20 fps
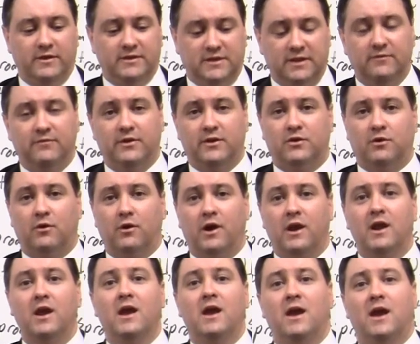all this
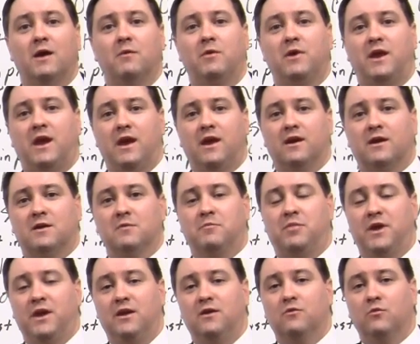inventory and we can't
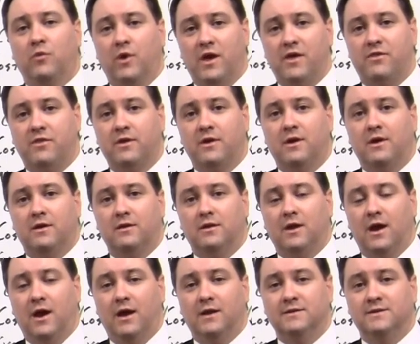compete with
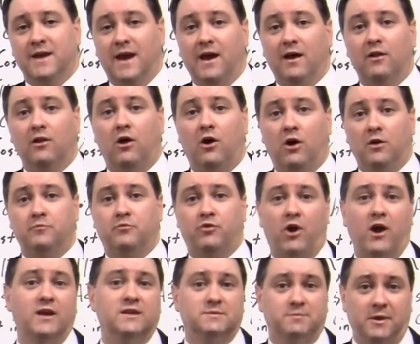uh, Dell on
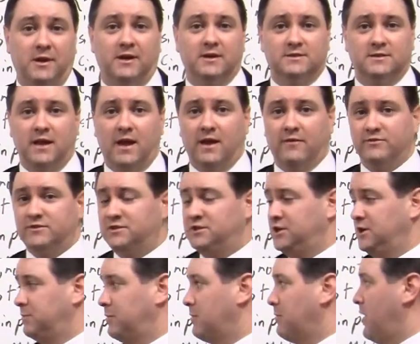price because they have a
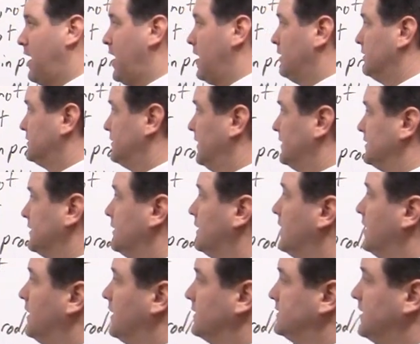cheaper model. So that's
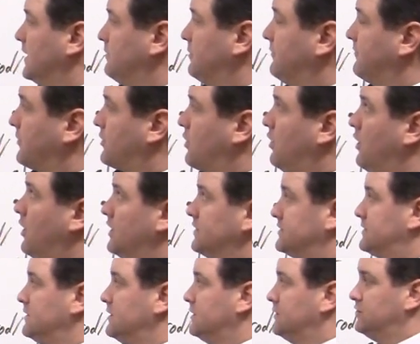an example of the
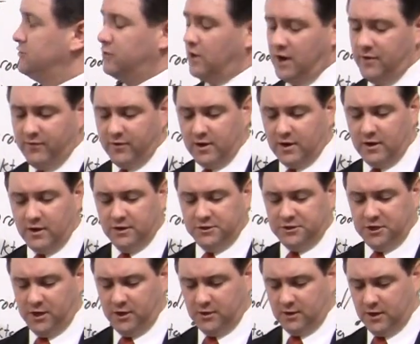cost driving a, a
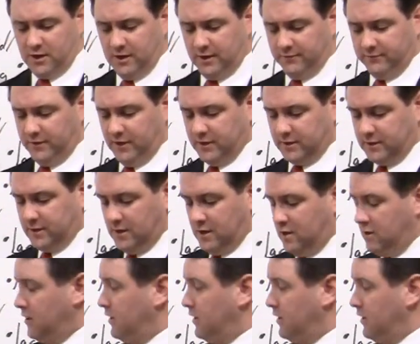channel conflict.